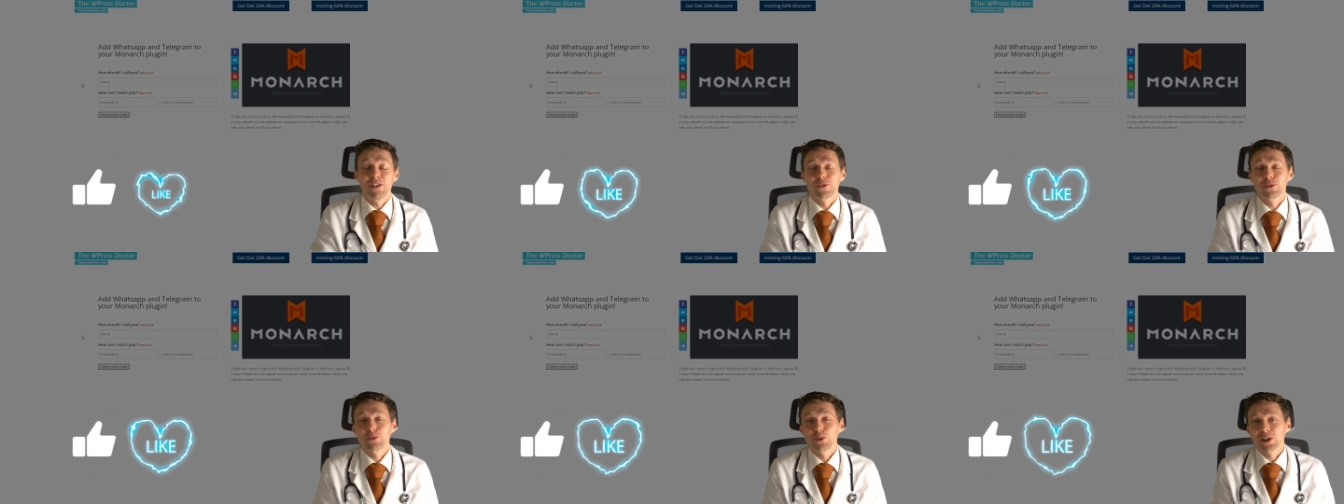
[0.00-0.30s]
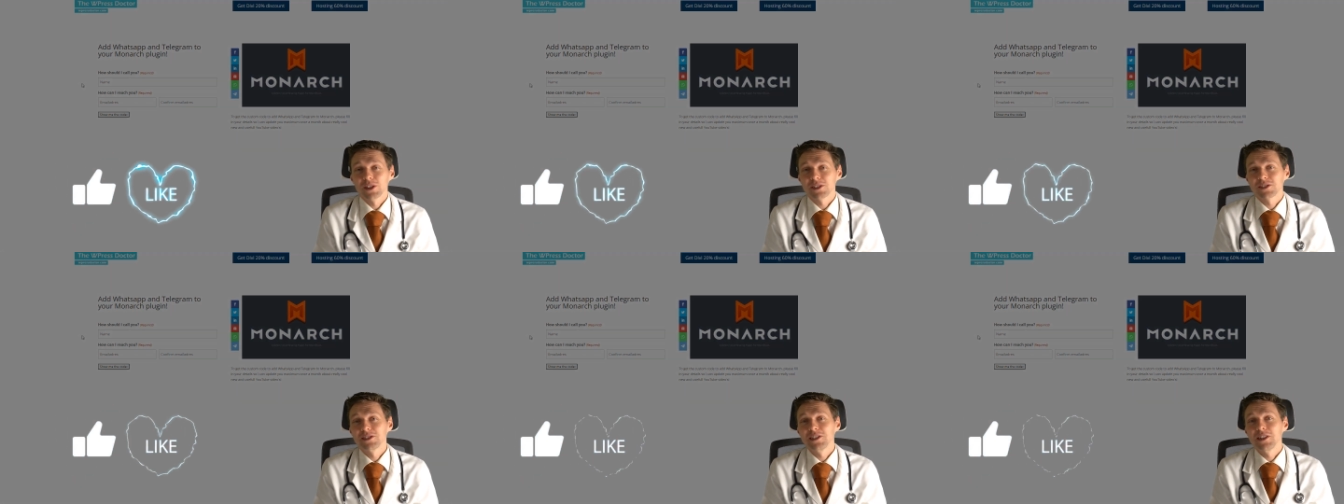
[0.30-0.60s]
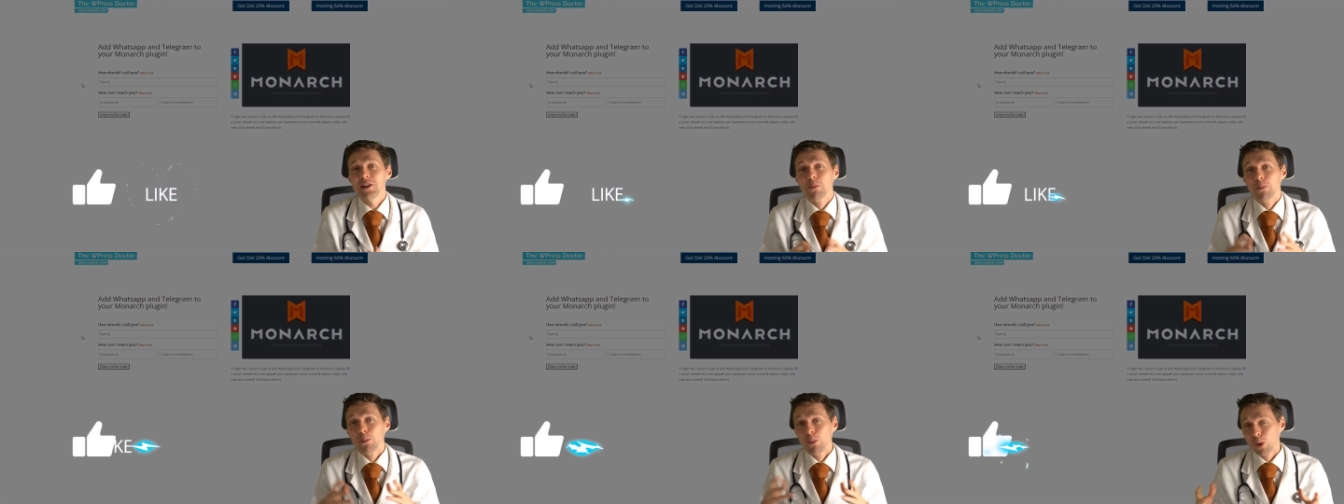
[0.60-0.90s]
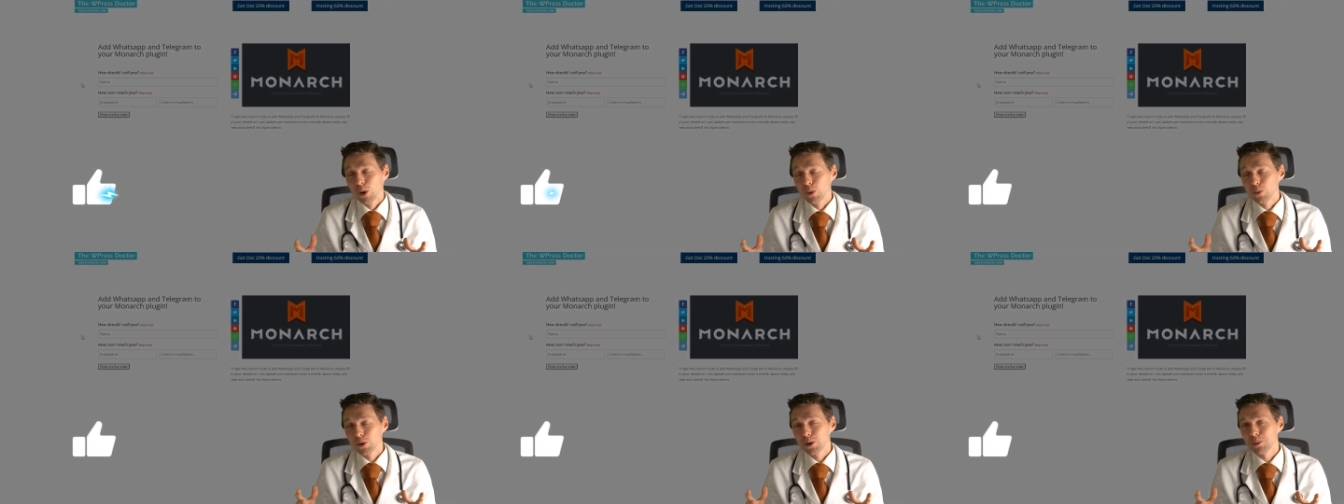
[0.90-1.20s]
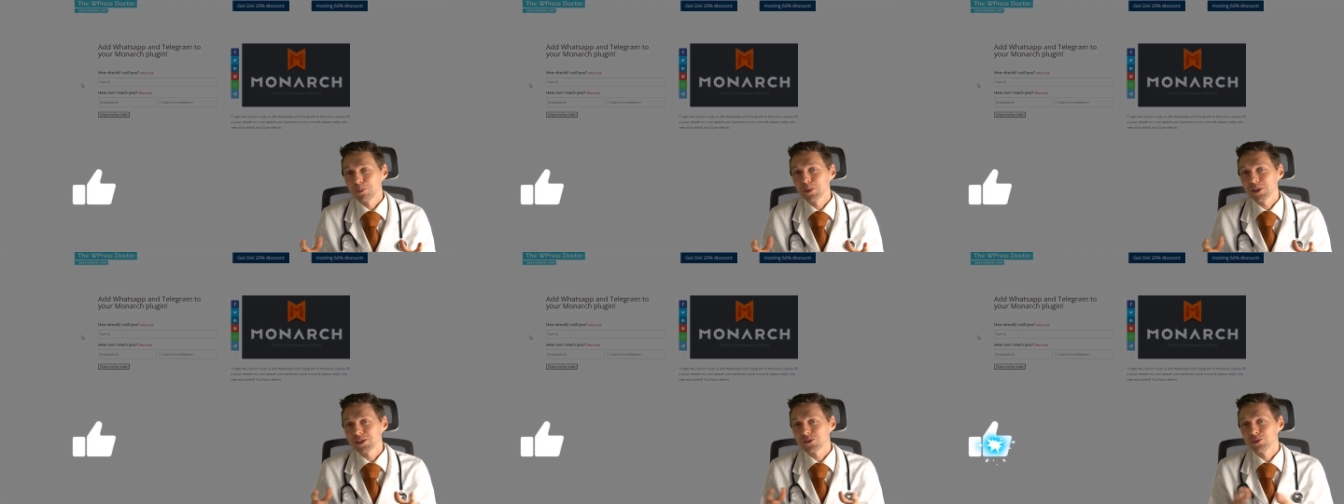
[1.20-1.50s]
If you want to see more
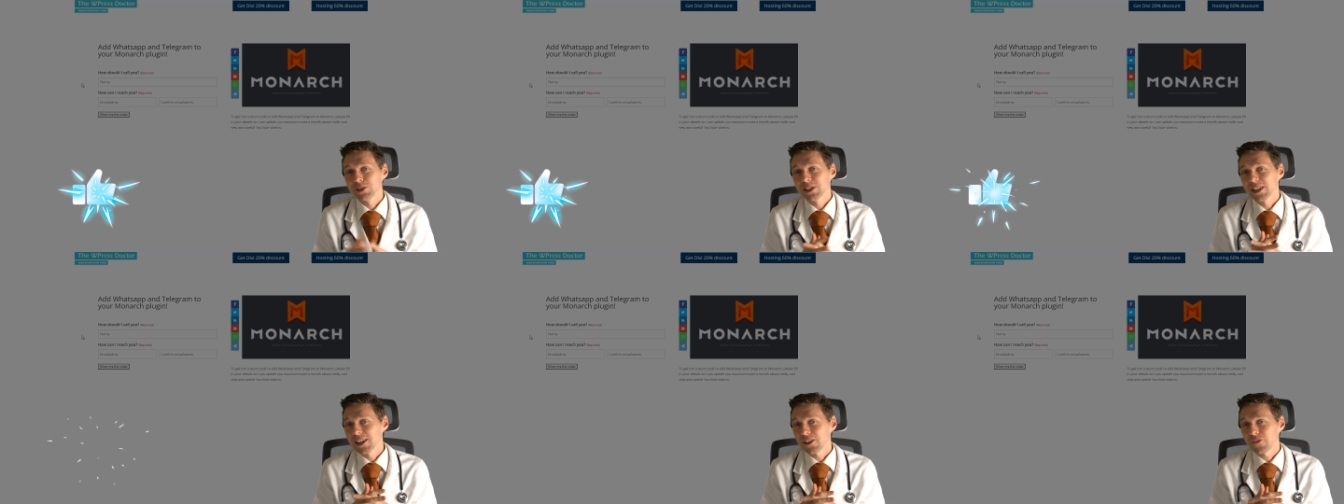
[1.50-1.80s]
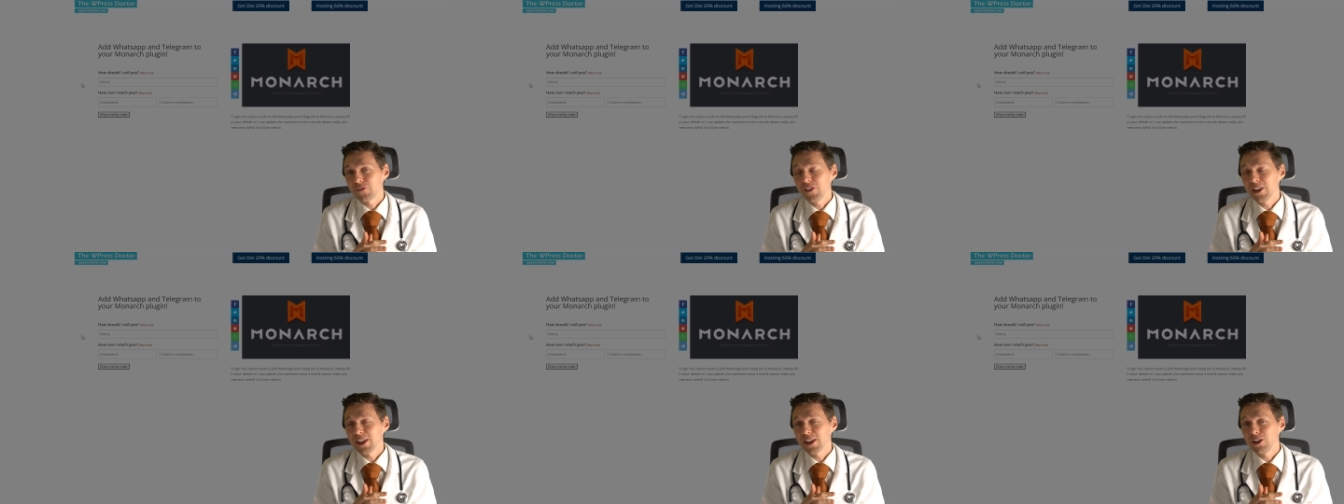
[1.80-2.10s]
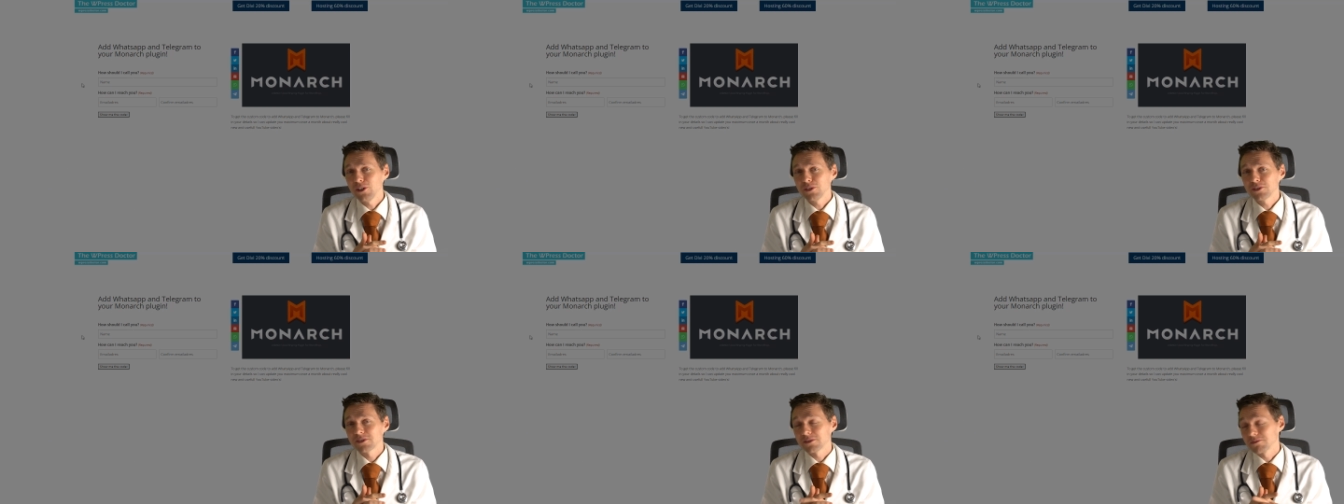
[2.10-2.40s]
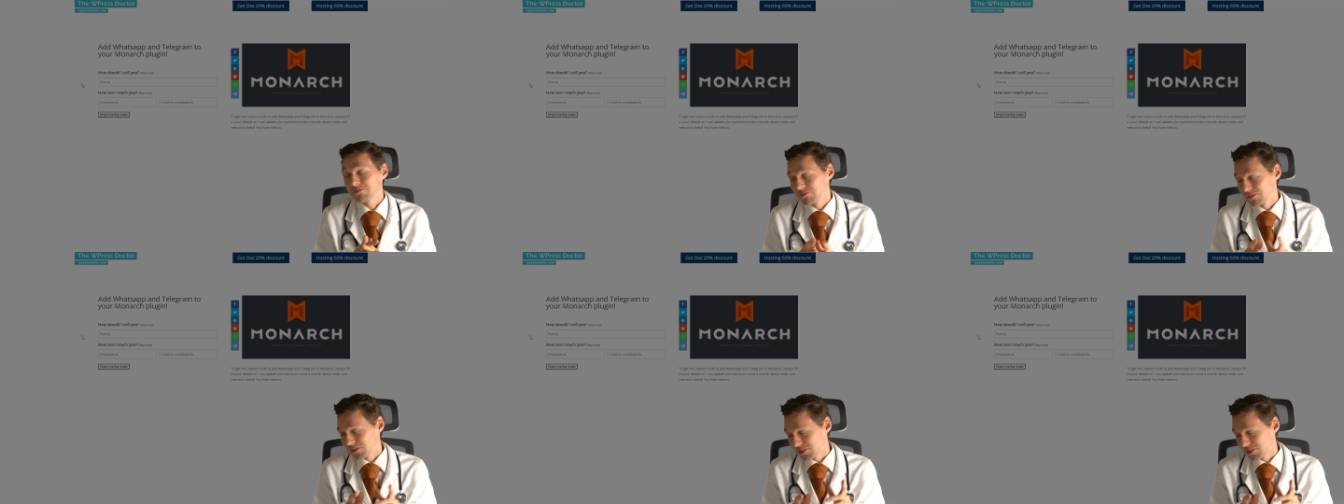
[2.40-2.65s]
WordPress related videos,